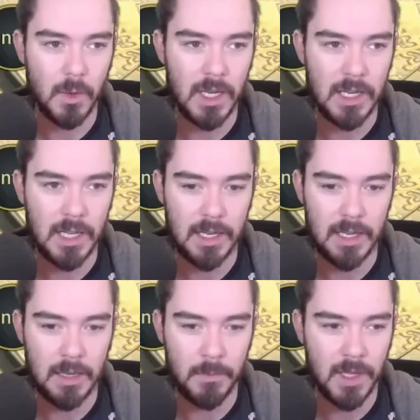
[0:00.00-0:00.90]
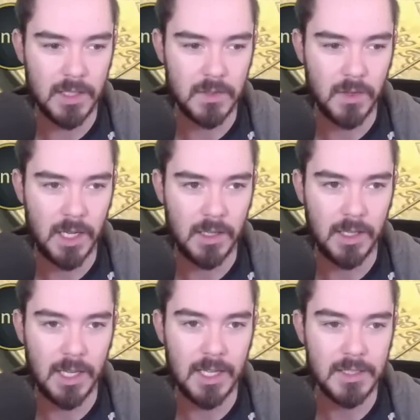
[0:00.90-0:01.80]
in and hit him. That's fine, I
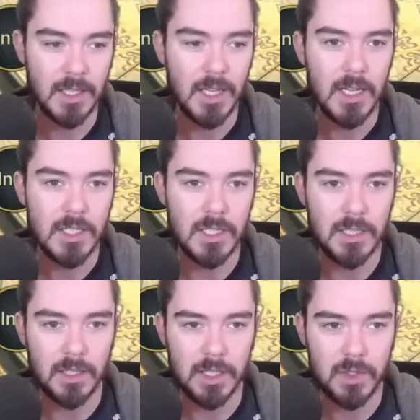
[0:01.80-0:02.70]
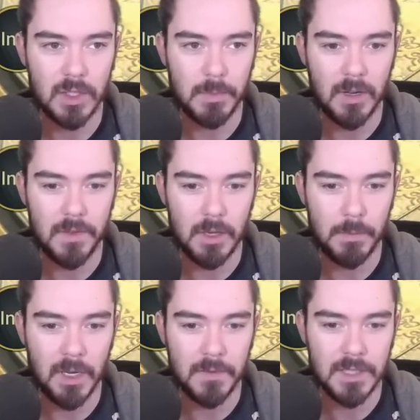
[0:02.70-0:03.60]
guess. She's going to strip off their
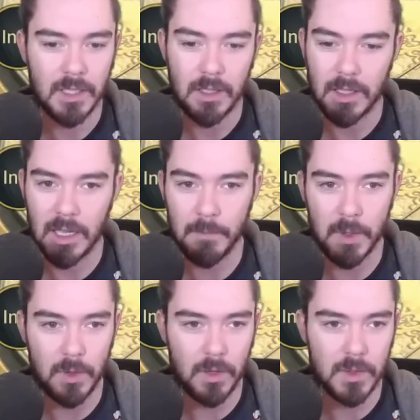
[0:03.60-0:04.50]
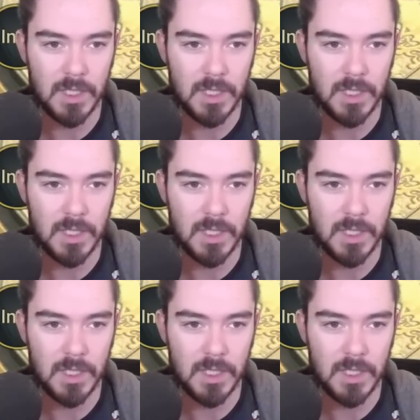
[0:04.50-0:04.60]
buffs. Genbo goes